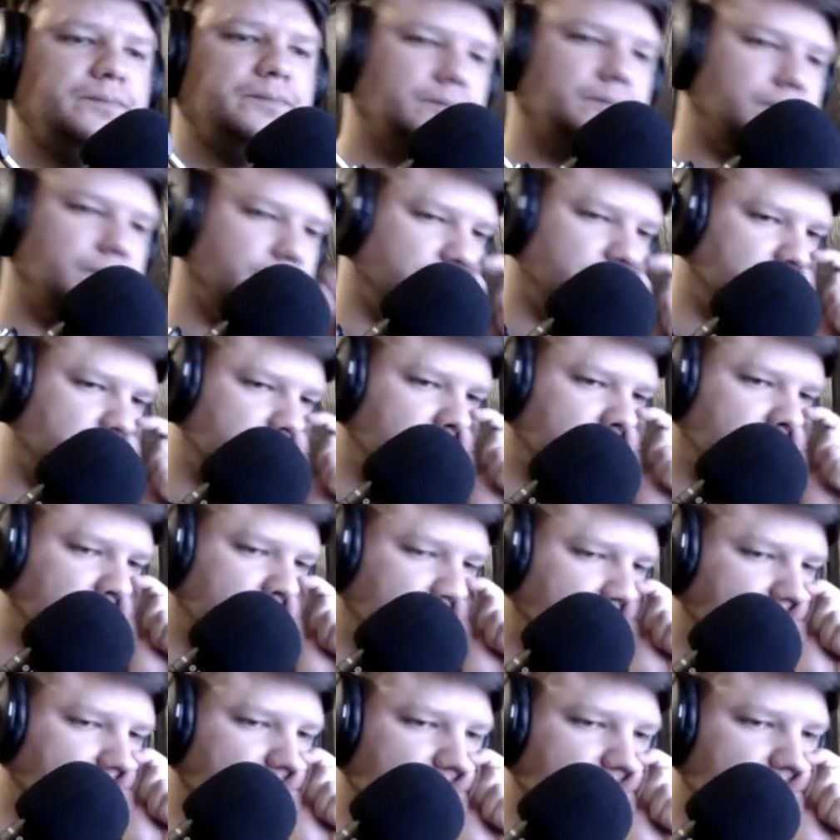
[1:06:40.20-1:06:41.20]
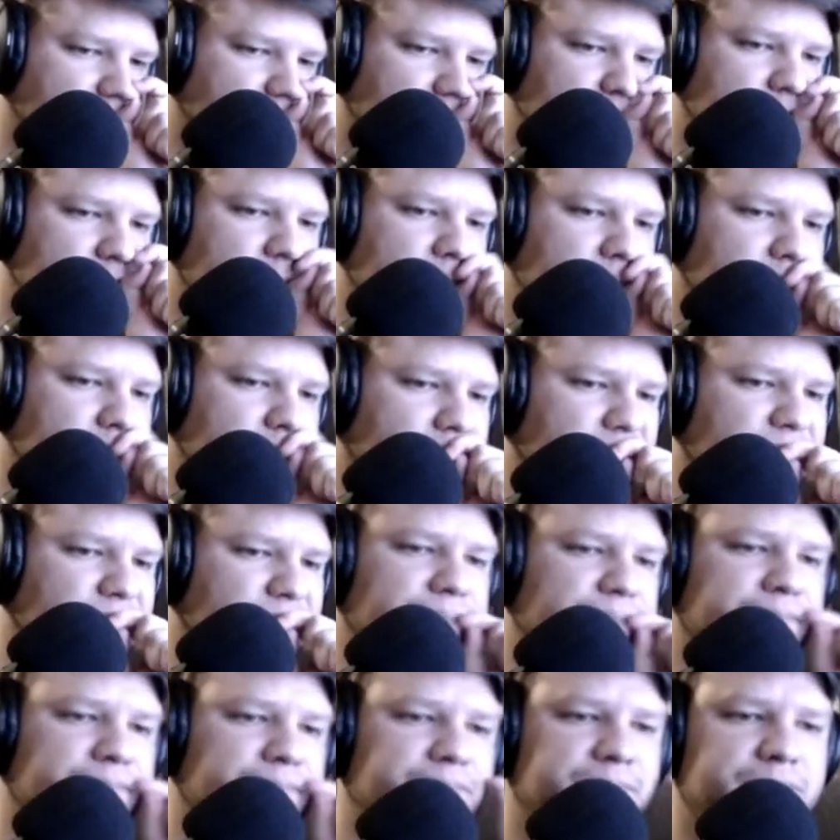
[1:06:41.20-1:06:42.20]
and she needed to say these things,
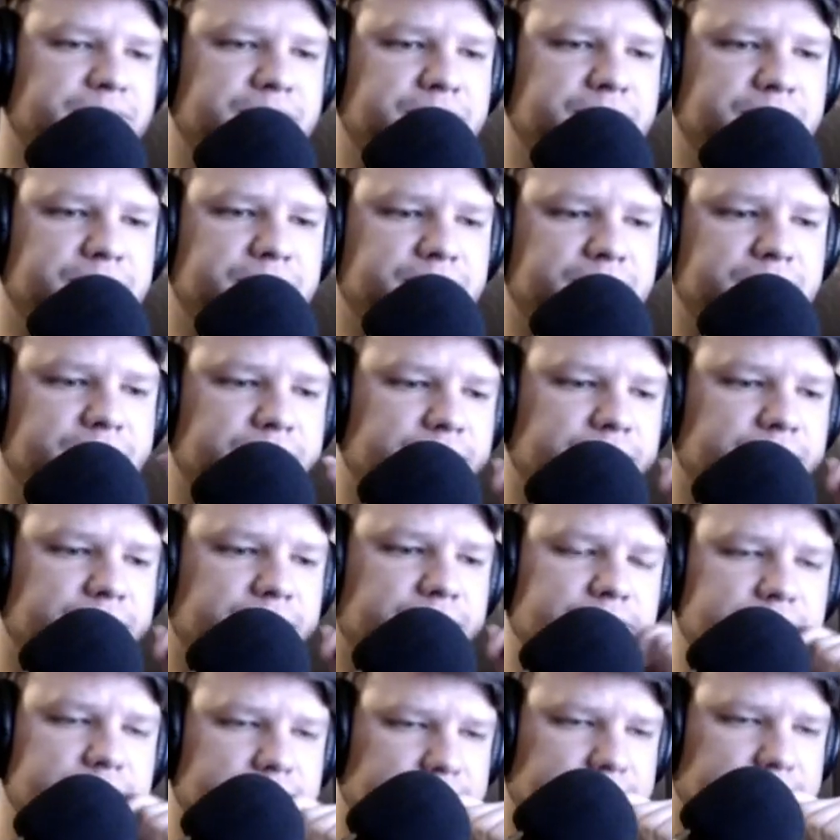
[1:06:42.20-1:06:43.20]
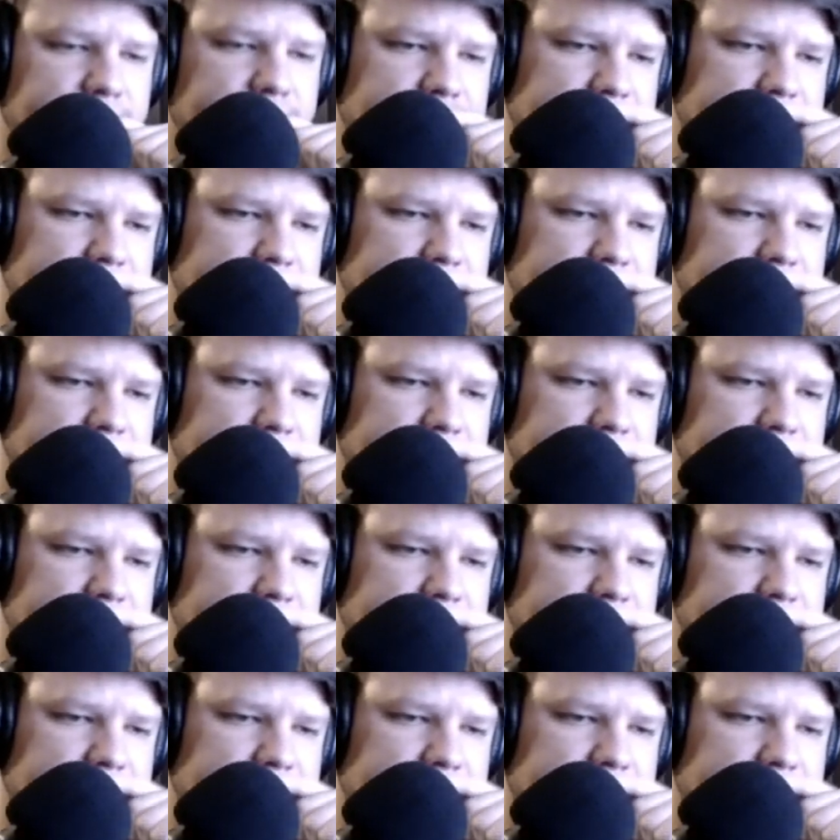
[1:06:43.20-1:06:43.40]
which to me makes it seem like